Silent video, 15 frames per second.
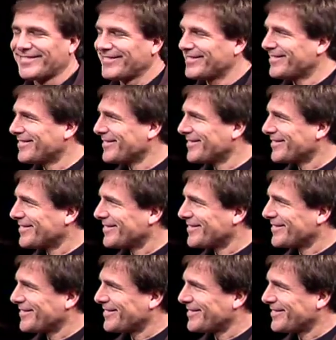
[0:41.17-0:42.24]

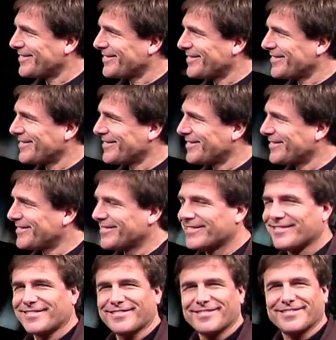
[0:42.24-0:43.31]

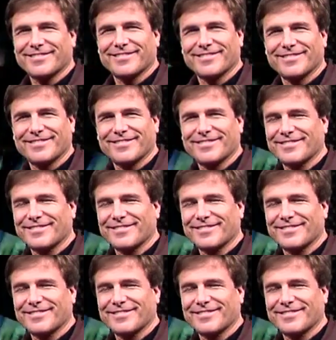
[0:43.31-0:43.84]
No words are spoken by the person on screen.